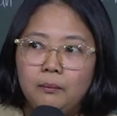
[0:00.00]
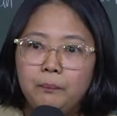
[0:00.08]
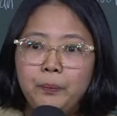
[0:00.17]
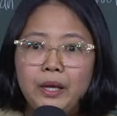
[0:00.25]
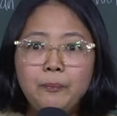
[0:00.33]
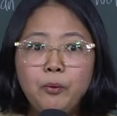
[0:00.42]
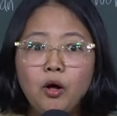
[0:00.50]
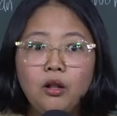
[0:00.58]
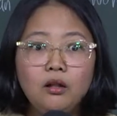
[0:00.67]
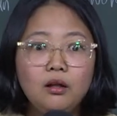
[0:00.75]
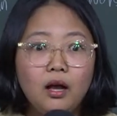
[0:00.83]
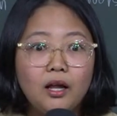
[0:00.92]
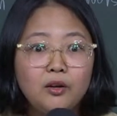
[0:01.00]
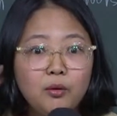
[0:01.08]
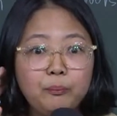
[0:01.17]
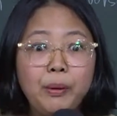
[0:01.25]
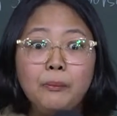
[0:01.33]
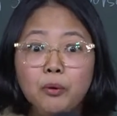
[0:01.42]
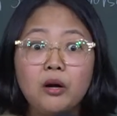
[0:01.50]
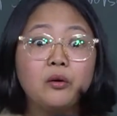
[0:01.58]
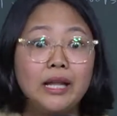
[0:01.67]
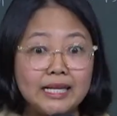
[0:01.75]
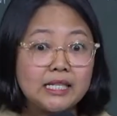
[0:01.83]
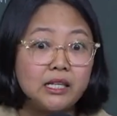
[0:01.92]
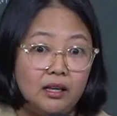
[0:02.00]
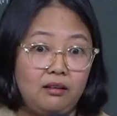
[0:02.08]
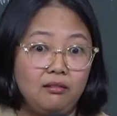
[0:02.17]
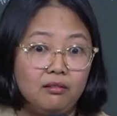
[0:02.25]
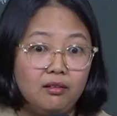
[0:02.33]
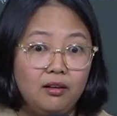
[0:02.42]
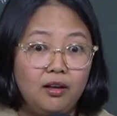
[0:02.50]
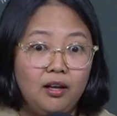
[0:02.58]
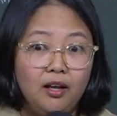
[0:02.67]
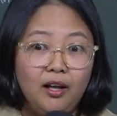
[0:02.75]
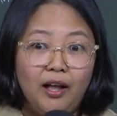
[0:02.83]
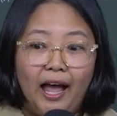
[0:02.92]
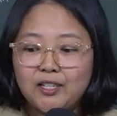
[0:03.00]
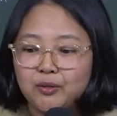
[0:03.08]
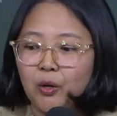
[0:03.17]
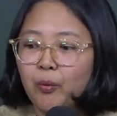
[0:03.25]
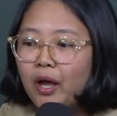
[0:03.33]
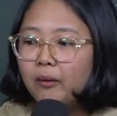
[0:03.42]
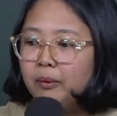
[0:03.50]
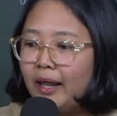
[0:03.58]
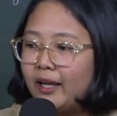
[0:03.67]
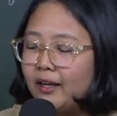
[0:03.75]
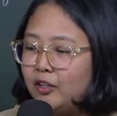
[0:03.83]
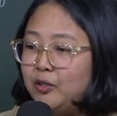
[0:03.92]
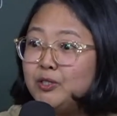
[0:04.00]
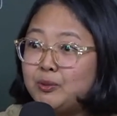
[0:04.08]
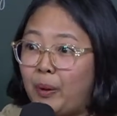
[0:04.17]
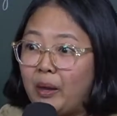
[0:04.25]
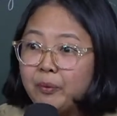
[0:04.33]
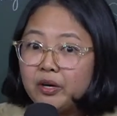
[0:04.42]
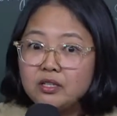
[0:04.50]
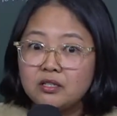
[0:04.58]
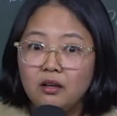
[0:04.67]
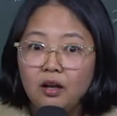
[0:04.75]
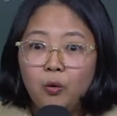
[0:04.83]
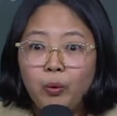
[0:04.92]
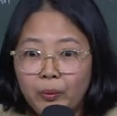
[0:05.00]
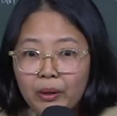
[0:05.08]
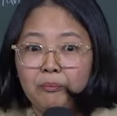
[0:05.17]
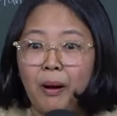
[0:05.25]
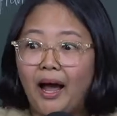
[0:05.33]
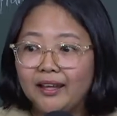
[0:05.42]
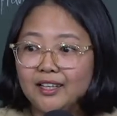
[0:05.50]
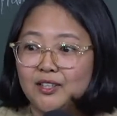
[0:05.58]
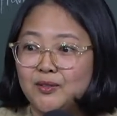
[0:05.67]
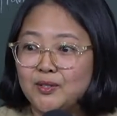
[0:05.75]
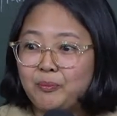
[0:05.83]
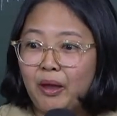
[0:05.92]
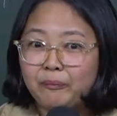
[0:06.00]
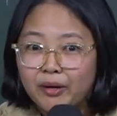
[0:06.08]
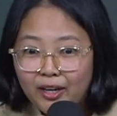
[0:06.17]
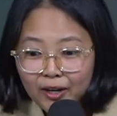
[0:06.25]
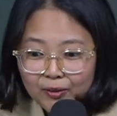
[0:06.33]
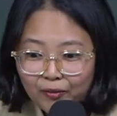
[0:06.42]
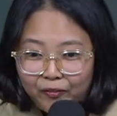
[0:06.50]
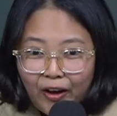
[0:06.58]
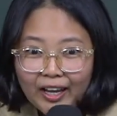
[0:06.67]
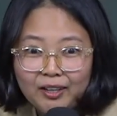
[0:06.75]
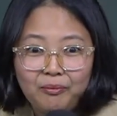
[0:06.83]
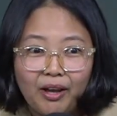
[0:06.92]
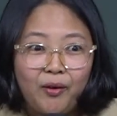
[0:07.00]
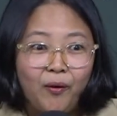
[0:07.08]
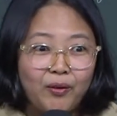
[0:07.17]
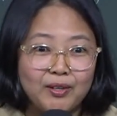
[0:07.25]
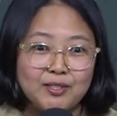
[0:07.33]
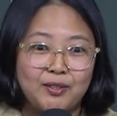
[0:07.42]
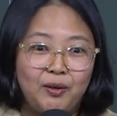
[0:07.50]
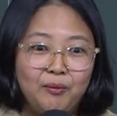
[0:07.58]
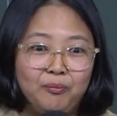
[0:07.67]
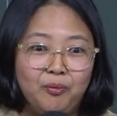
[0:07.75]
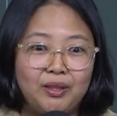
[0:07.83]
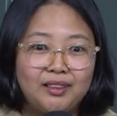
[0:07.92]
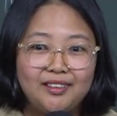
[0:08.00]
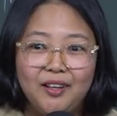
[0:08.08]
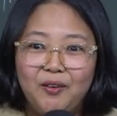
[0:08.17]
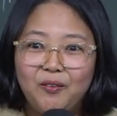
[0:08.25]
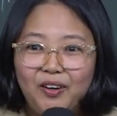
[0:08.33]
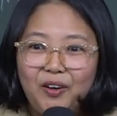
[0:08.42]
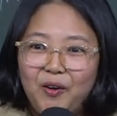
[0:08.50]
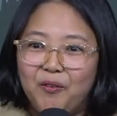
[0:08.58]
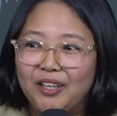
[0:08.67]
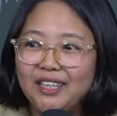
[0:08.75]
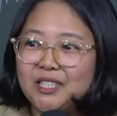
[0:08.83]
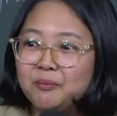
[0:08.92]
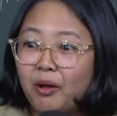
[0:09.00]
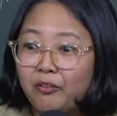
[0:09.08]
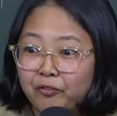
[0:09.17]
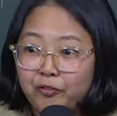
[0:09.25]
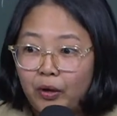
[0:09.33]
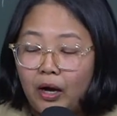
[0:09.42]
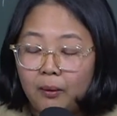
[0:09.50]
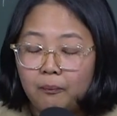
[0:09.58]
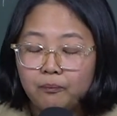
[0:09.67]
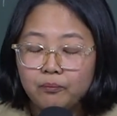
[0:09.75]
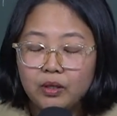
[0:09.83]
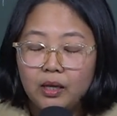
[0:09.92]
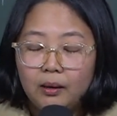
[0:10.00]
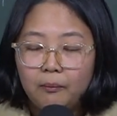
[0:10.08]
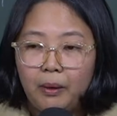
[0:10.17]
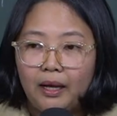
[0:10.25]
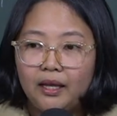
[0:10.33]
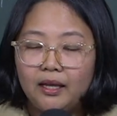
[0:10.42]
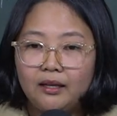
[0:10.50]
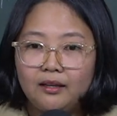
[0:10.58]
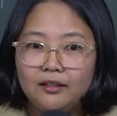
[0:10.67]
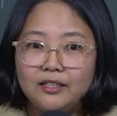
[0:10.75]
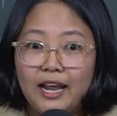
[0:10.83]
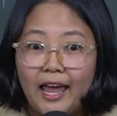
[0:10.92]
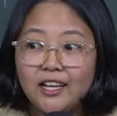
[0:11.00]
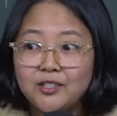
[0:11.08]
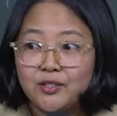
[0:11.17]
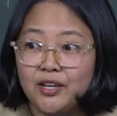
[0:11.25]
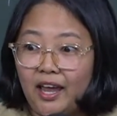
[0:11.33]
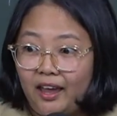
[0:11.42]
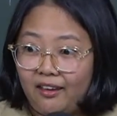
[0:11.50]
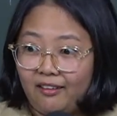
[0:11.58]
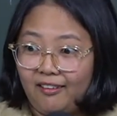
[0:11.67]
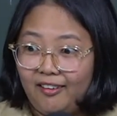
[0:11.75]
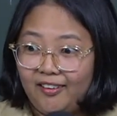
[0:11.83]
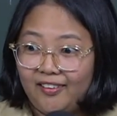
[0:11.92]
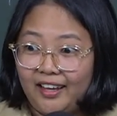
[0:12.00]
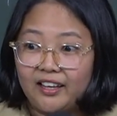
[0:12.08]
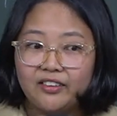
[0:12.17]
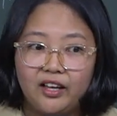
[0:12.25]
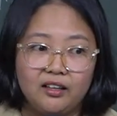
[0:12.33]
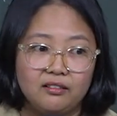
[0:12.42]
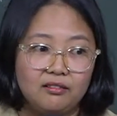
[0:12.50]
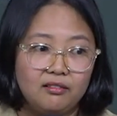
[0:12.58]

people and people are listening actually we have like newspapers we will buy that newspaper to find my horoscope what what is my um my day to day like that